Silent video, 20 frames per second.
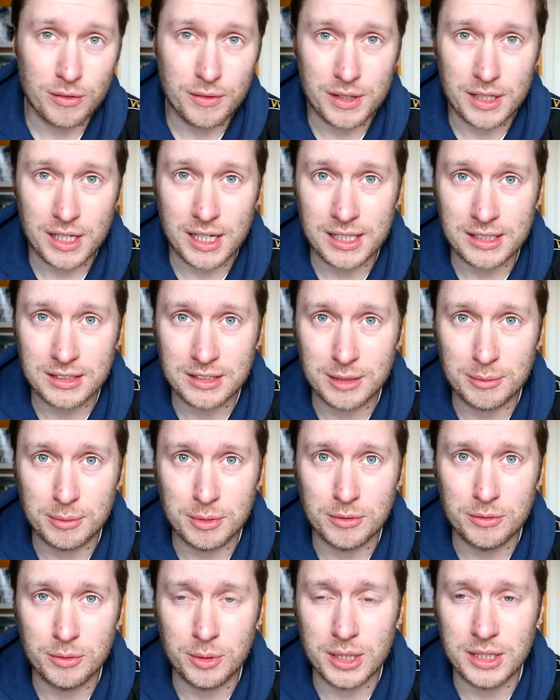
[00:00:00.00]
over the last
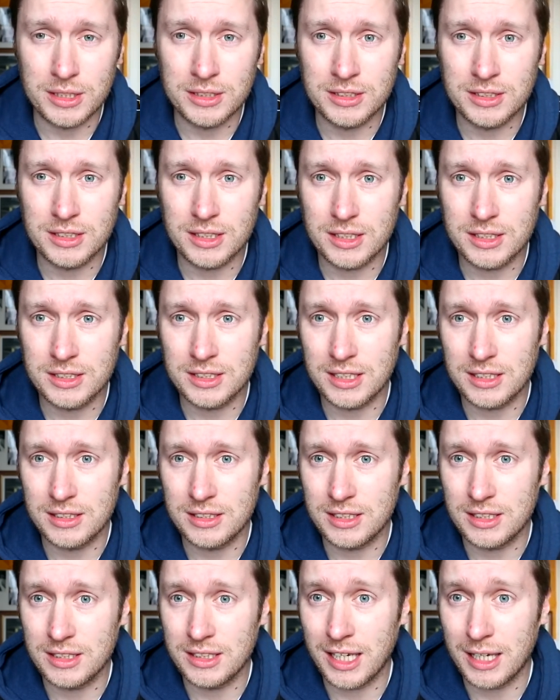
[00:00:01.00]
couple of weeks
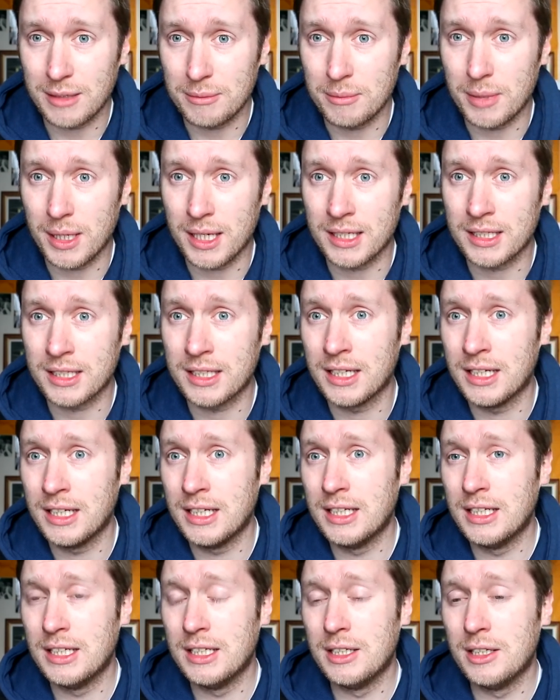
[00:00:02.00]
since he came back.
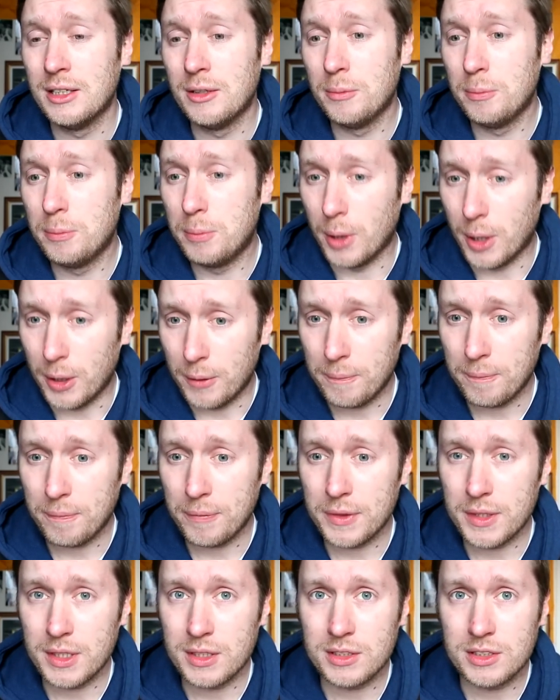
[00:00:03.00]
But
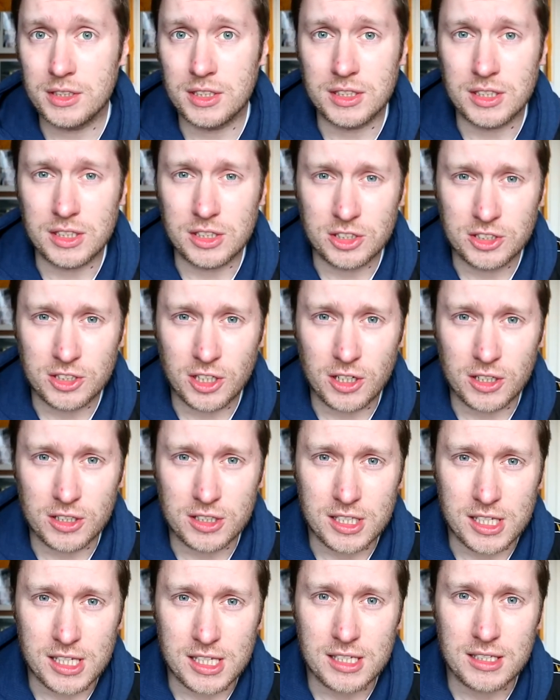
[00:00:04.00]
since he
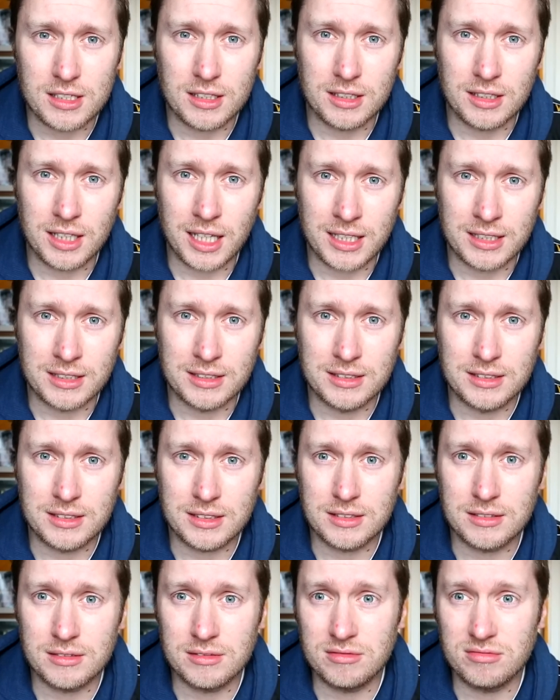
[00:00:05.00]
started
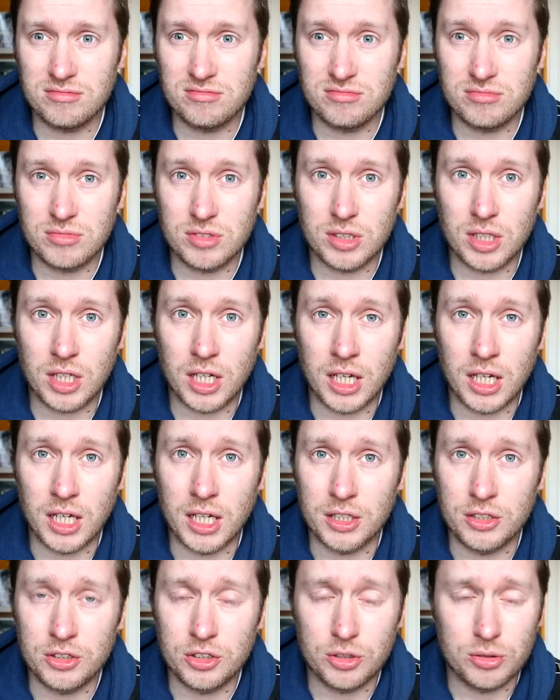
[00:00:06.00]
last
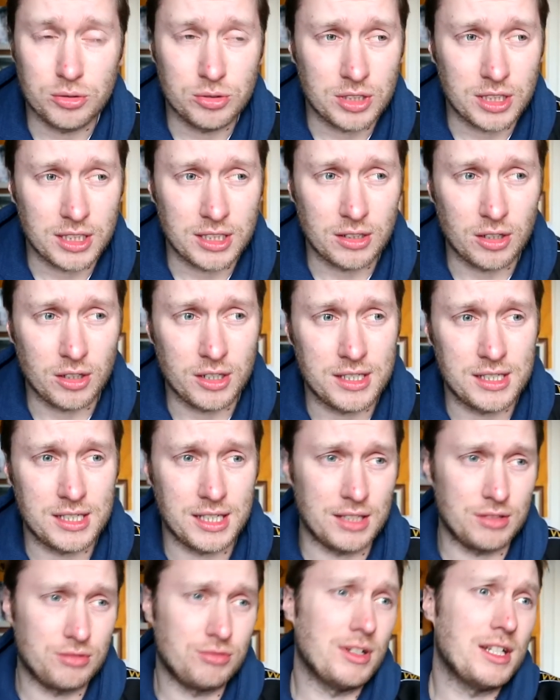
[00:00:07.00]
uh, Tuesday night
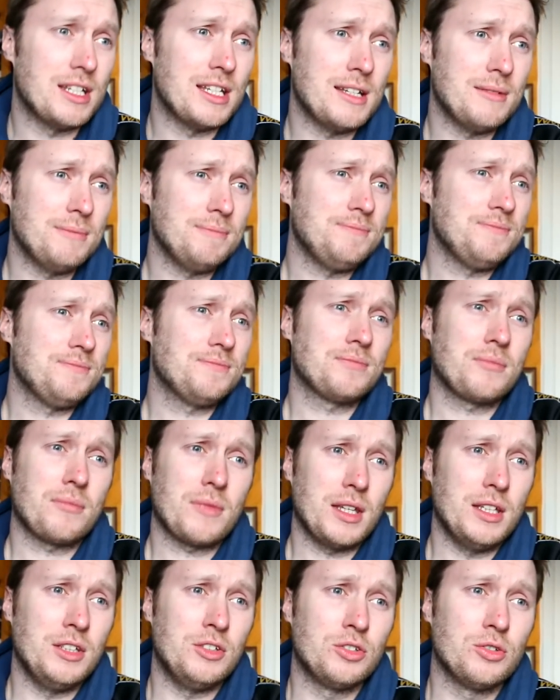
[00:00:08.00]
against Reading,
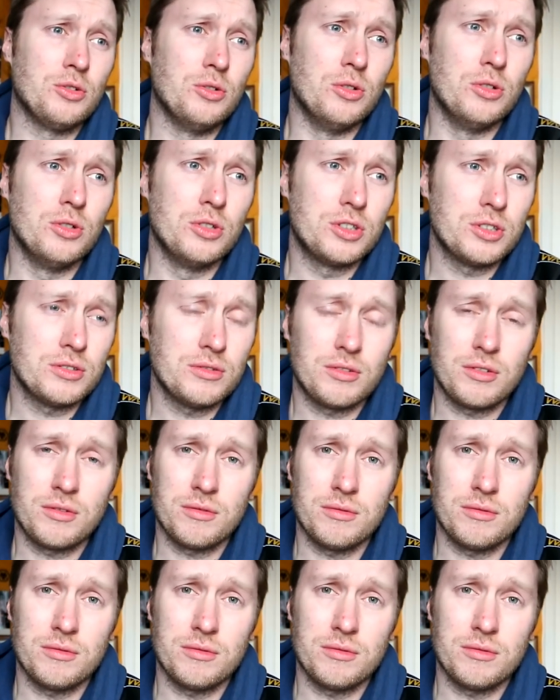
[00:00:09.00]
he scored